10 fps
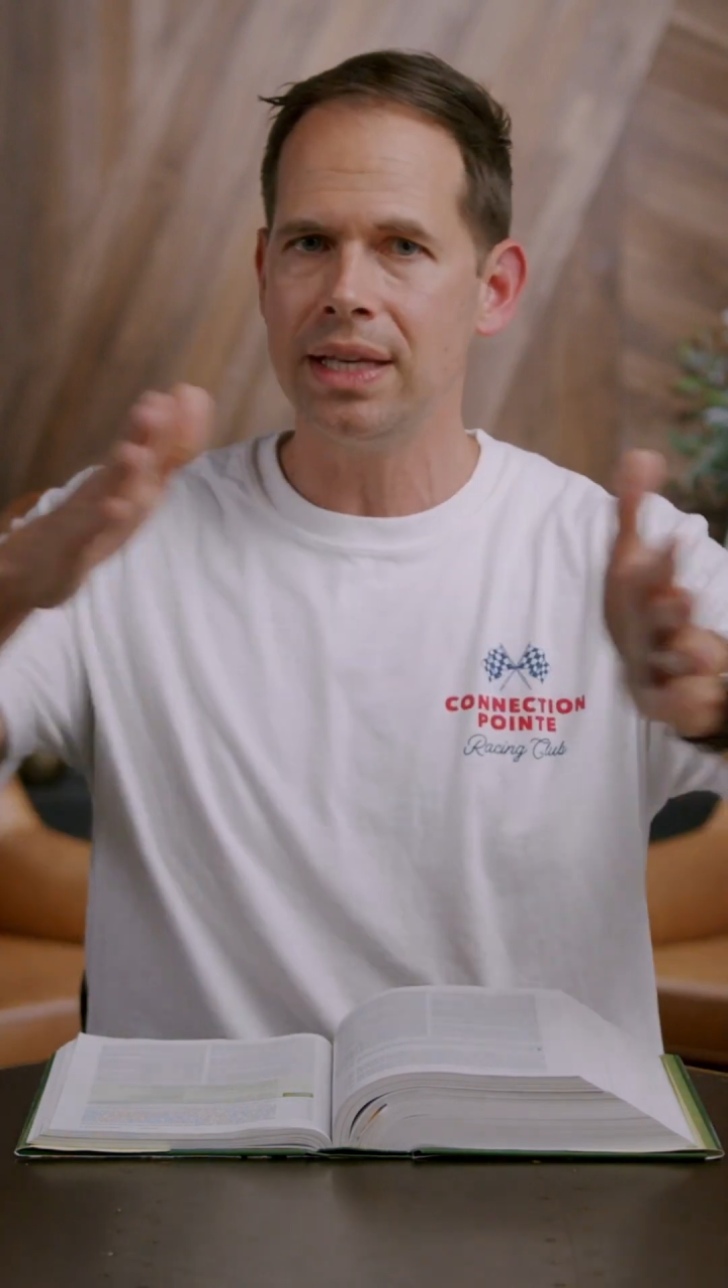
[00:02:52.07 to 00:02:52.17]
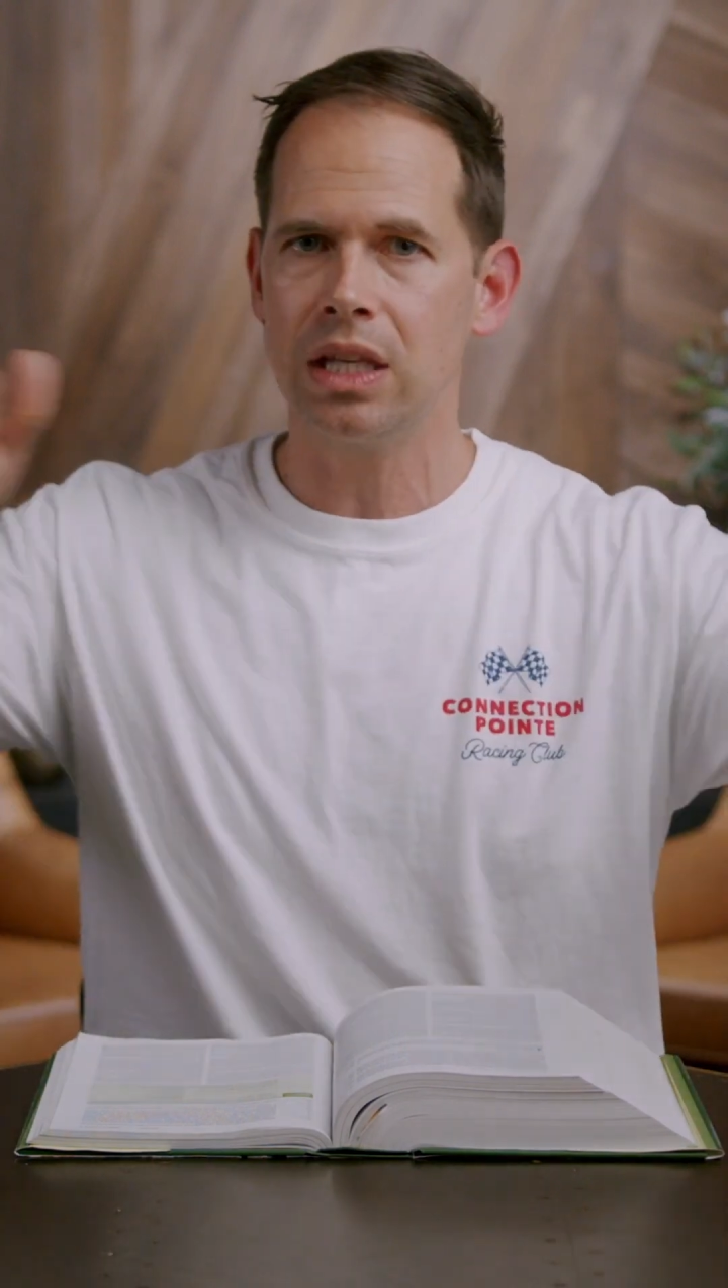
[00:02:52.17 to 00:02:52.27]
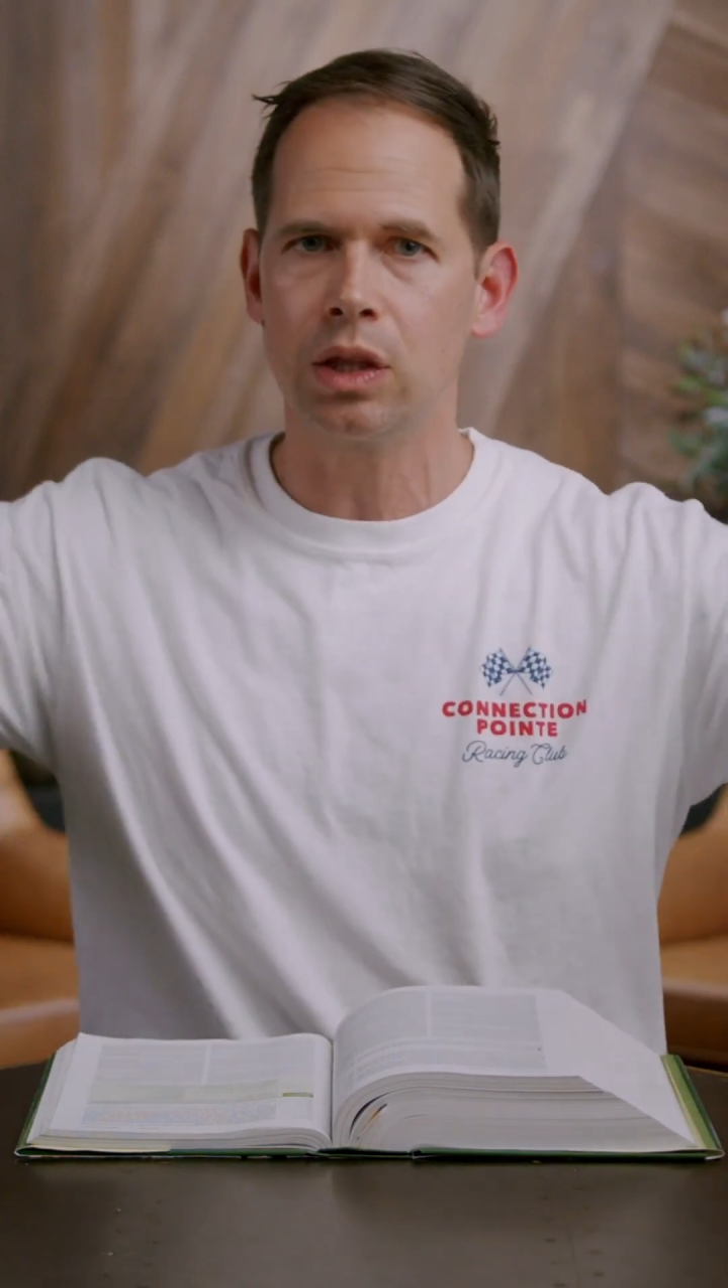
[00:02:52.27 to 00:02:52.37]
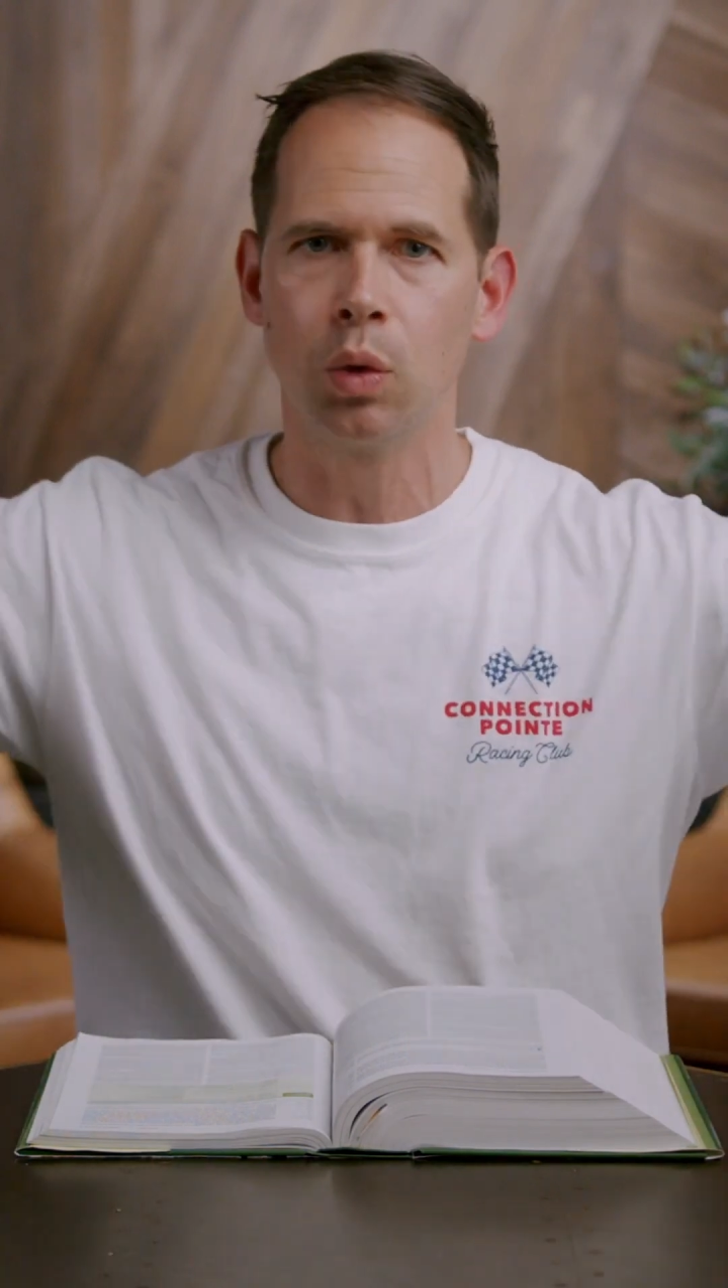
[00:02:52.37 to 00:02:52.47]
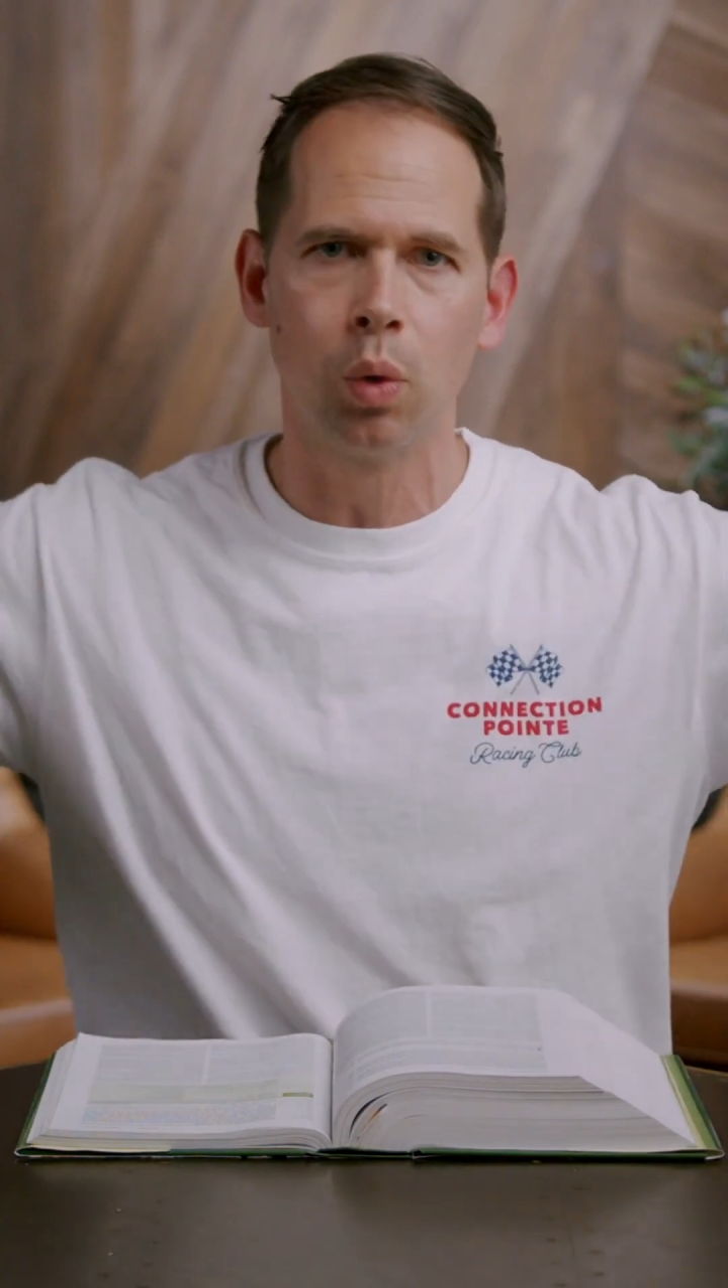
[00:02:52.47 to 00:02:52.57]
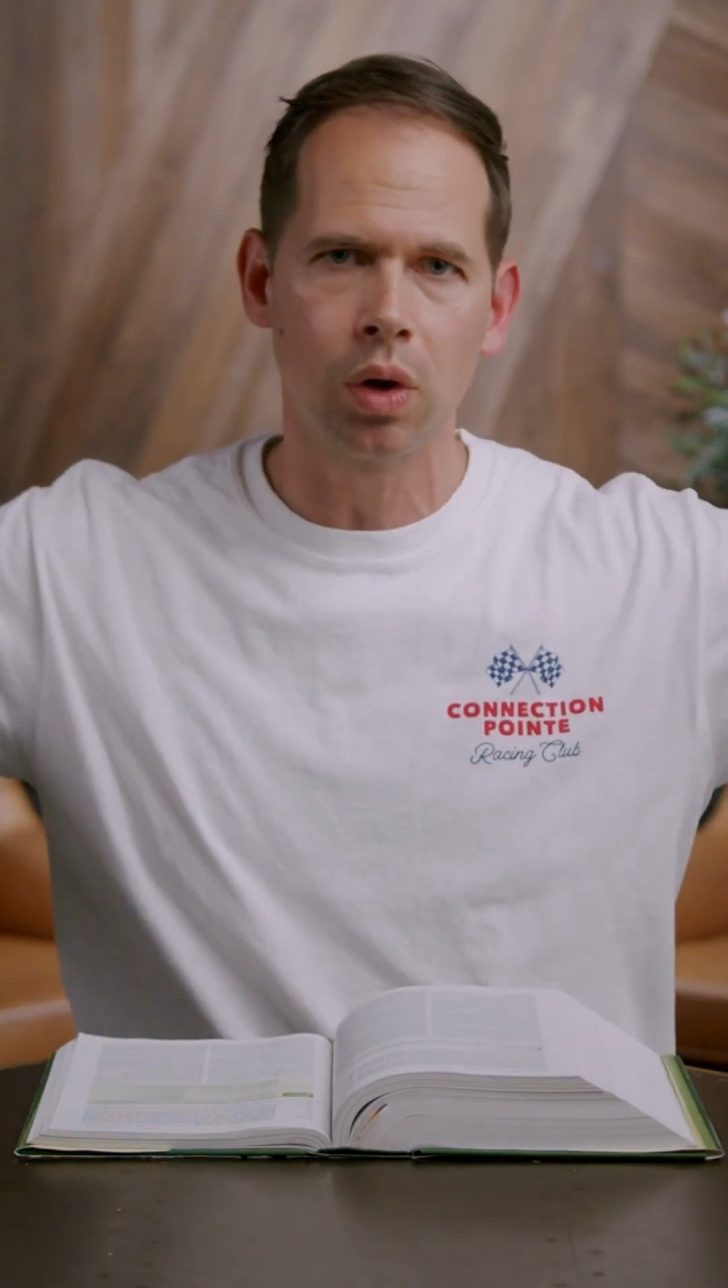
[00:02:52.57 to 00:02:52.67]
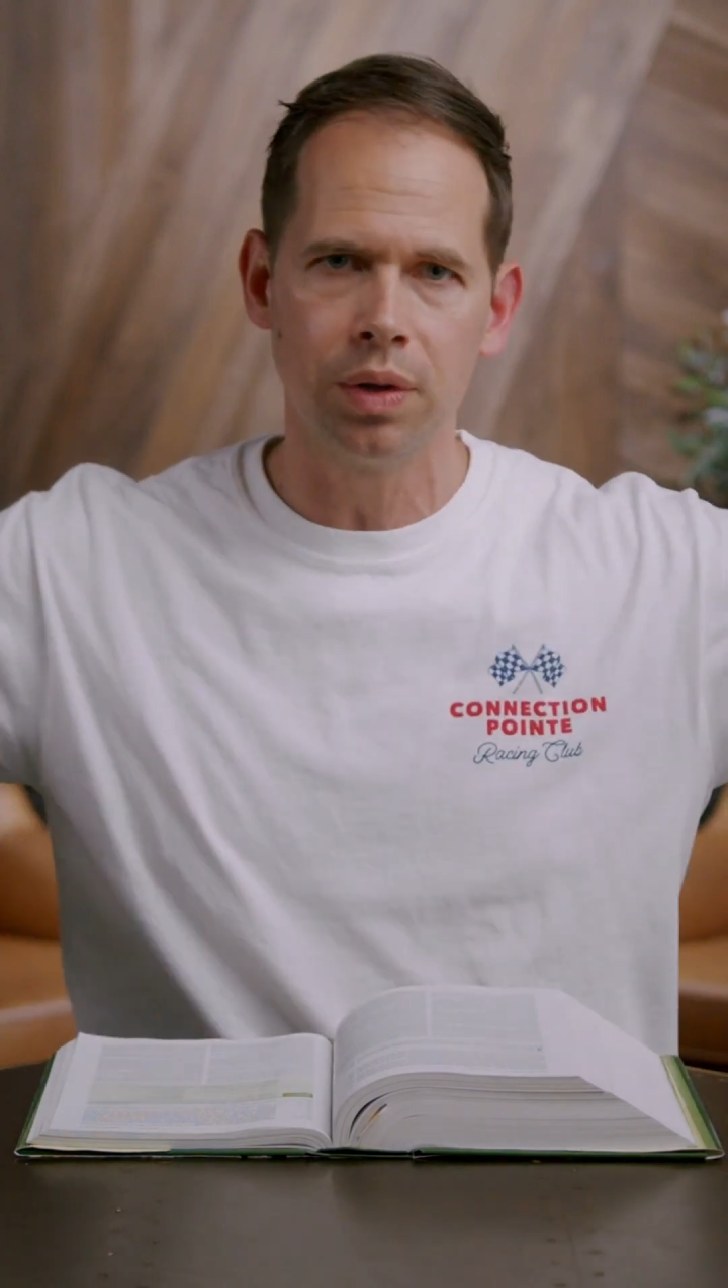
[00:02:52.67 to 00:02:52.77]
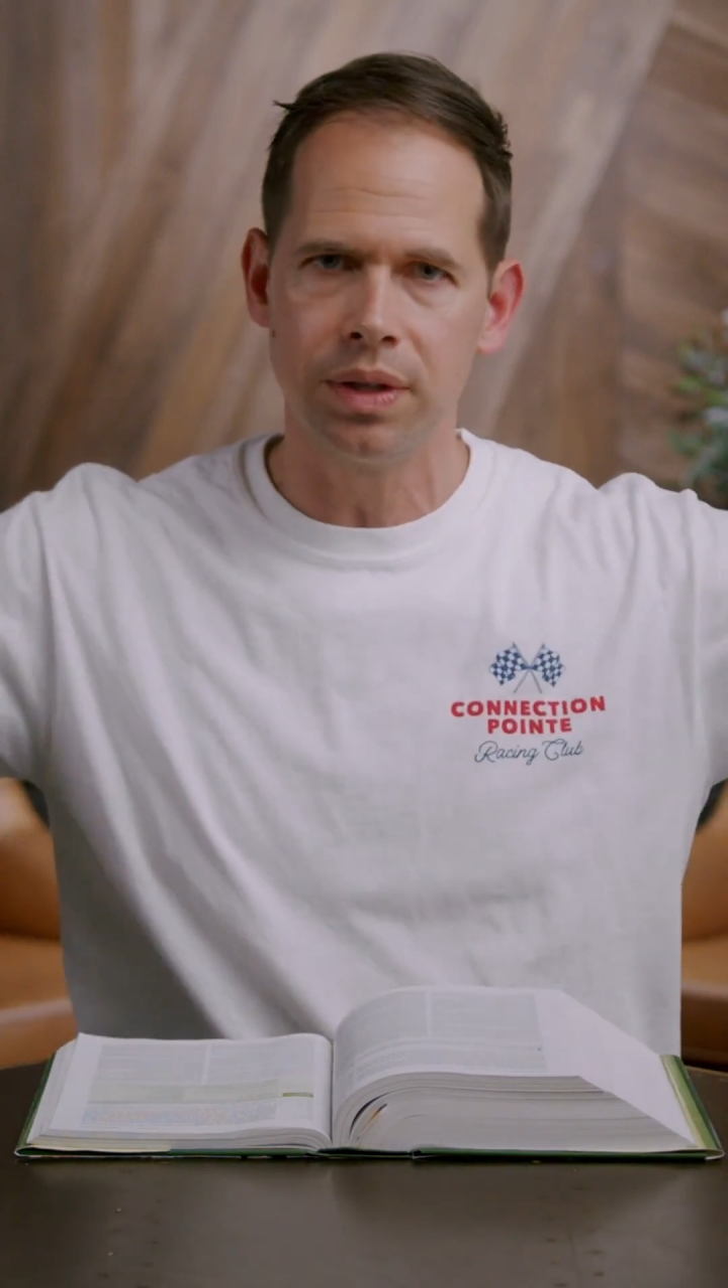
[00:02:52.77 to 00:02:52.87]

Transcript: that the world